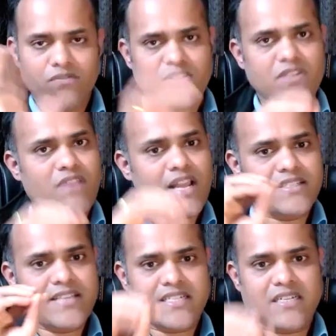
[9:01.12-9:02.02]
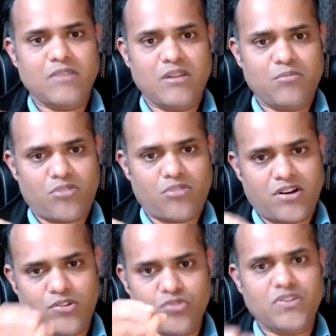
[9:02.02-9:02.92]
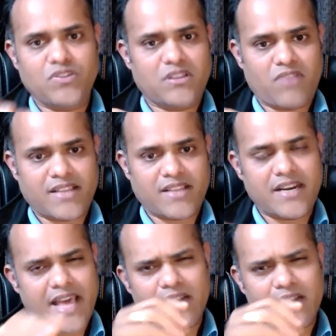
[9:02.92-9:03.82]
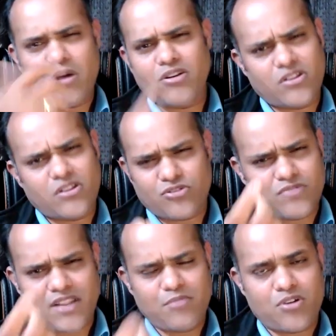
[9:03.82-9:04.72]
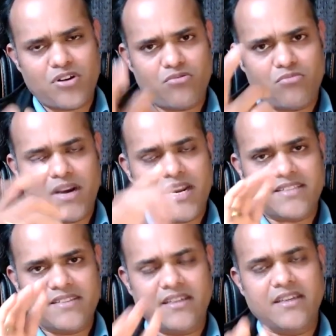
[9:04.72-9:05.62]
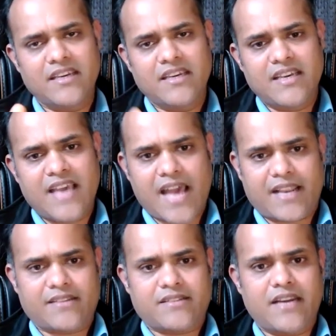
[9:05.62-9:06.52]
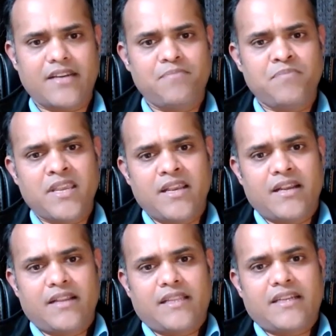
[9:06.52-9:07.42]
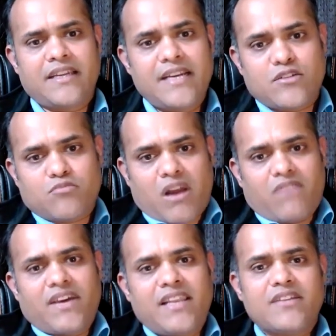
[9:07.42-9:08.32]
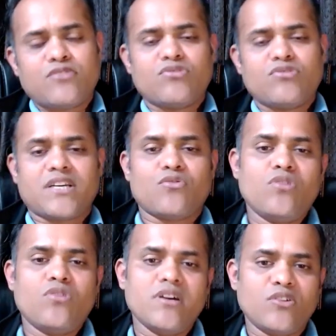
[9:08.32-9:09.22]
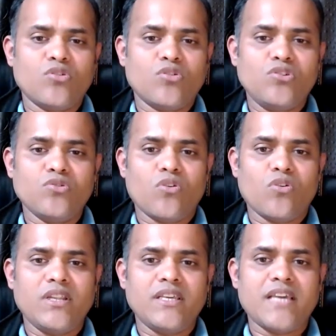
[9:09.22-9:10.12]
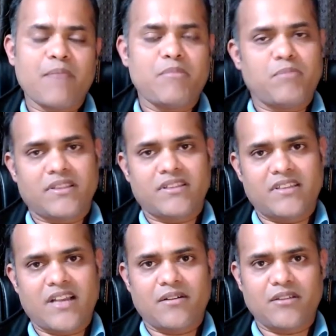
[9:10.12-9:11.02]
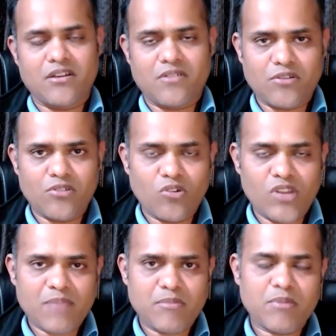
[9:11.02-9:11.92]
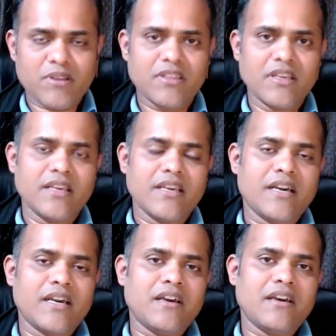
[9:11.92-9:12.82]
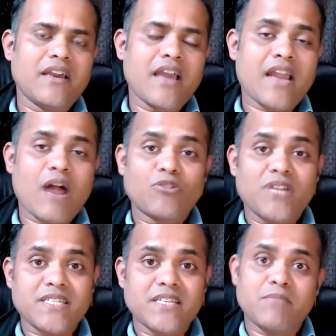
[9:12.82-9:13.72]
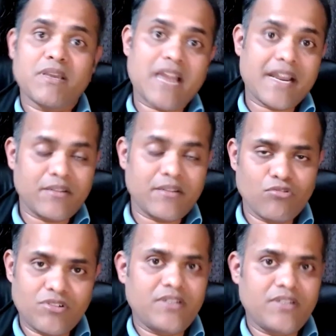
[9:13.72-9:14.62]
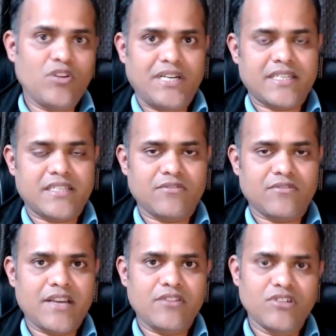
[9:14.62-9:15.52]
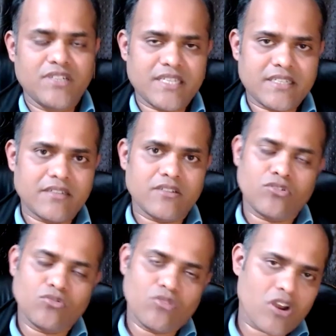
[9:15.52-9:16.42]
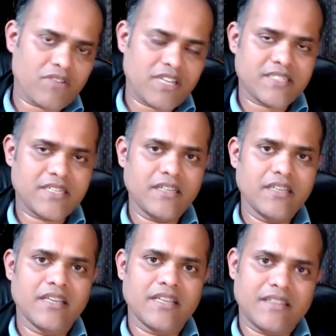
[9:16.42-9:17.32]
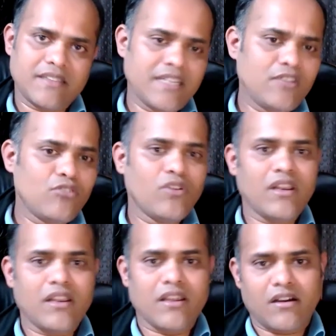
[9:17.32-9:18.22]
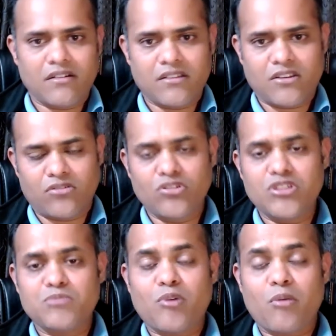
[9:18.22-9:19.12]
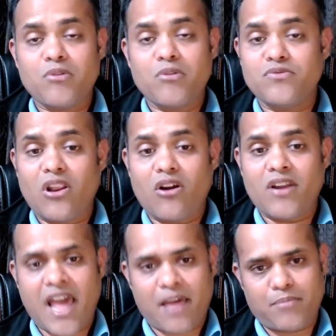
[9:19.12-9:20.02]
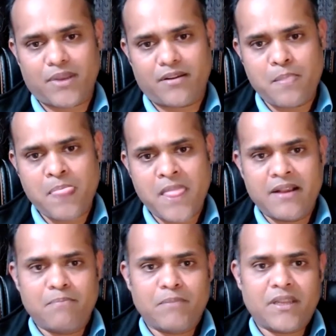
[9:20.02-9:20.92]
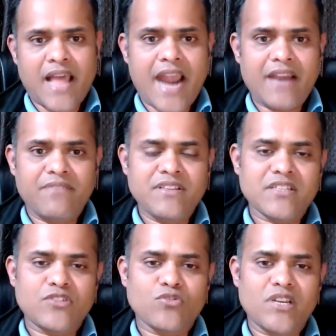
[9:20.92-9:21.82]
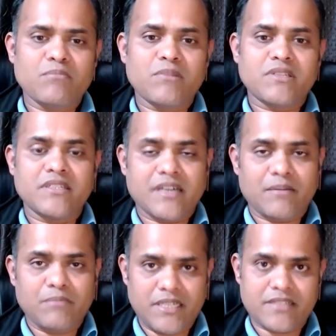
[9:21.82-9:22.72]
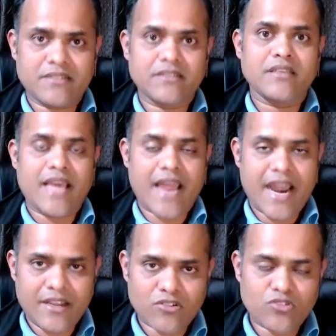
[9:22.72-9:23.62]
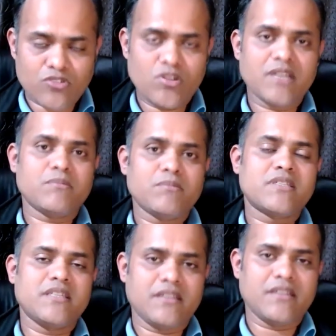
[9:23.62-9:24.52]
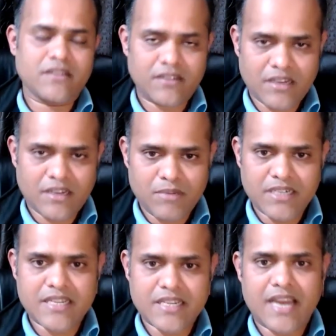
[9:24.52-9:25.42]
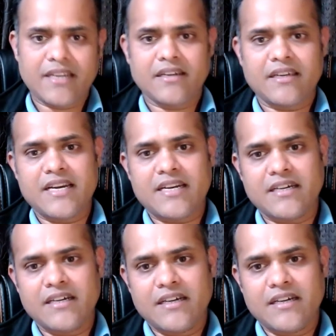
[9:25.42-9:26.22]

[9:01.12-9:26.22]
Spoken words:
feature flags are extremely important. Use feature flags, and error boundaries also is very important to manage the errors, right? Then create small failures to check code. Don't do only happy path. Yeah, you are doing only happy path. And how to test it? By writing good unit test. If you write unit test, do a lot of testing, then you will, these problems will not happen. Then add feature story numbers in commits. Add your story numbers in commits, and create